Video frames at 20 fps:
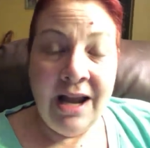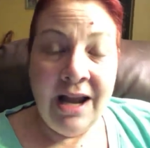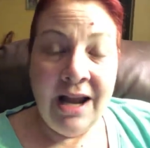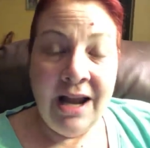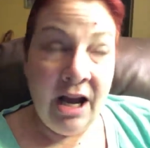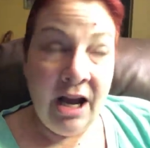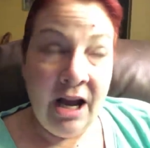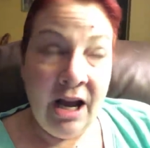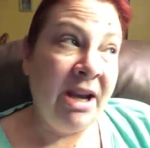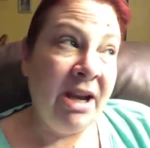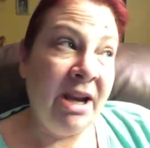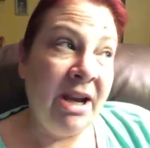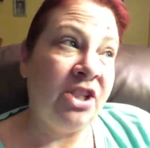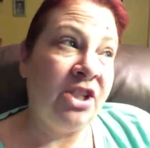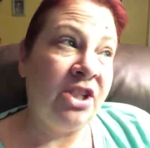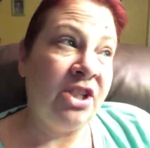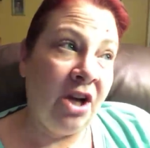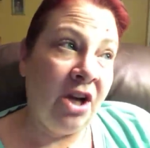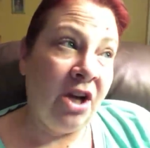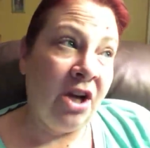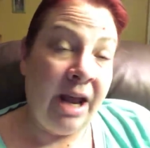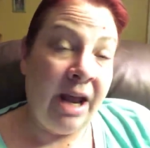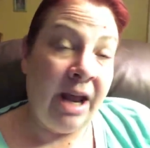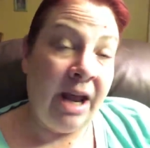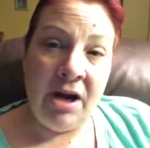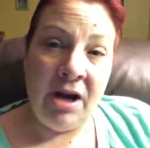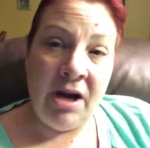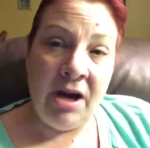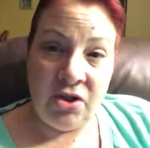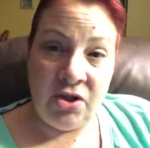Now, my son, I
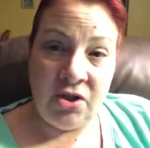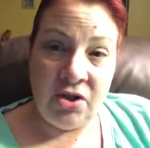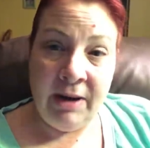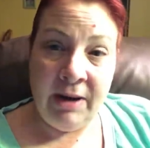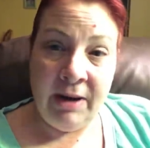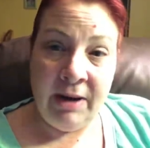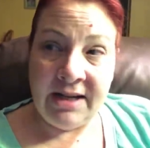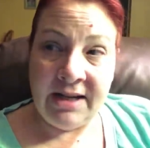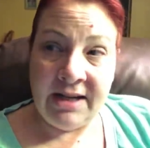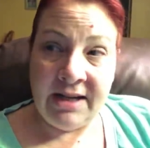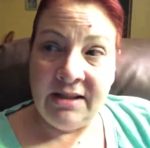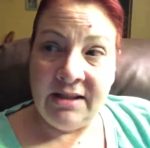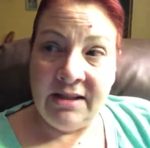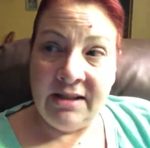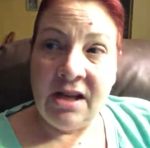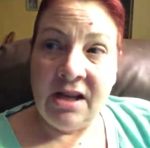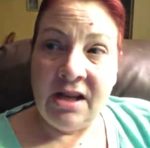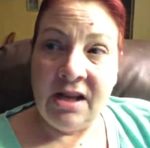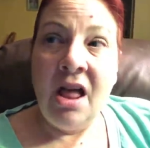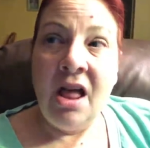bought two boxes.